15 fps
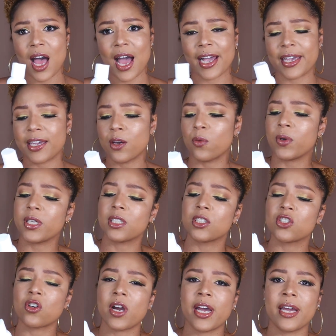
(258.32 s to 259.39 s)
I can't wait to
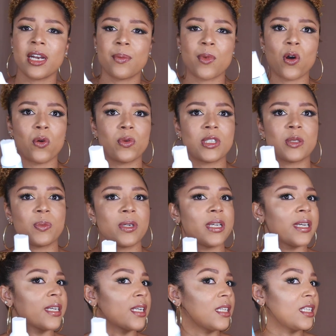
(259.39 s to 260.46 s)
try it. I'm always
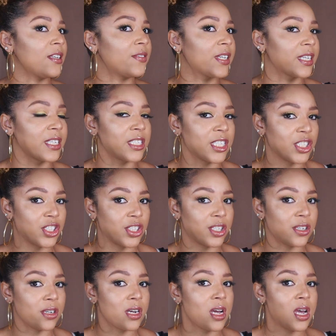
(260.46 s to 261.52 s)
putting in a leave-in
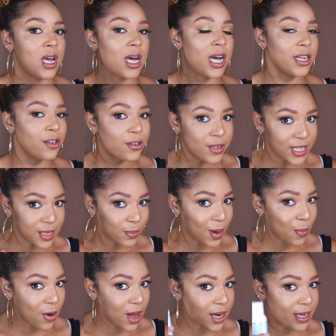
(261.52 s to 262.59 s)
conditioner underneath my
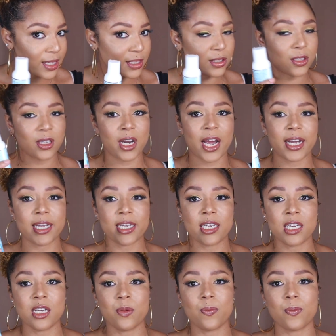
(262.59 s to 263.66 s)
products so that I can
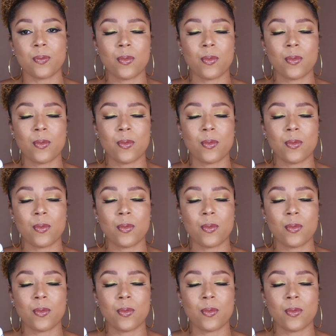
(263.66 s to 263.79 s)
keep